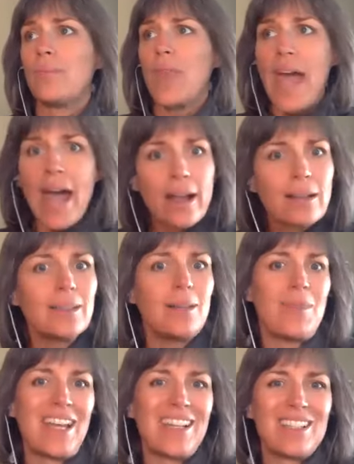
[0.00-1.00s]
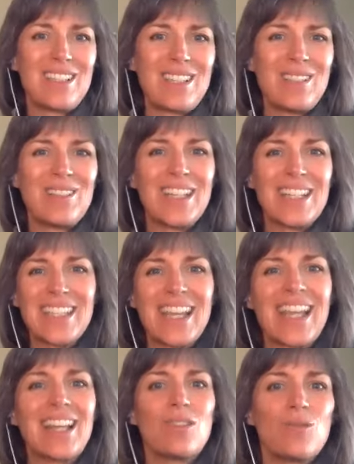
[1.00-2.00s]
acclimate to this
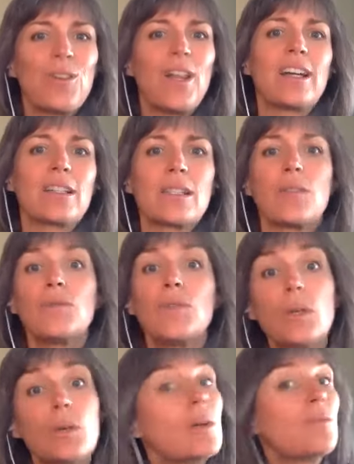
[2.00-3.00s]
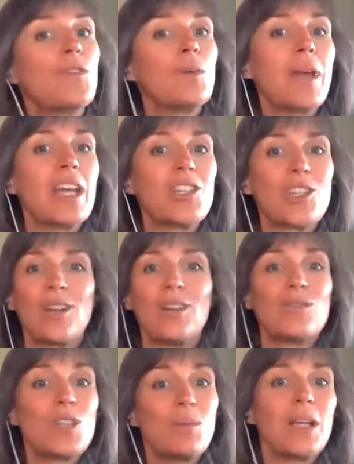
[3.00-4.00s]
influx of new information of
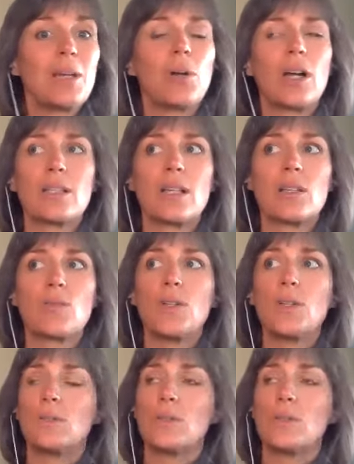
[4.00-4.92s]
too many processed foods.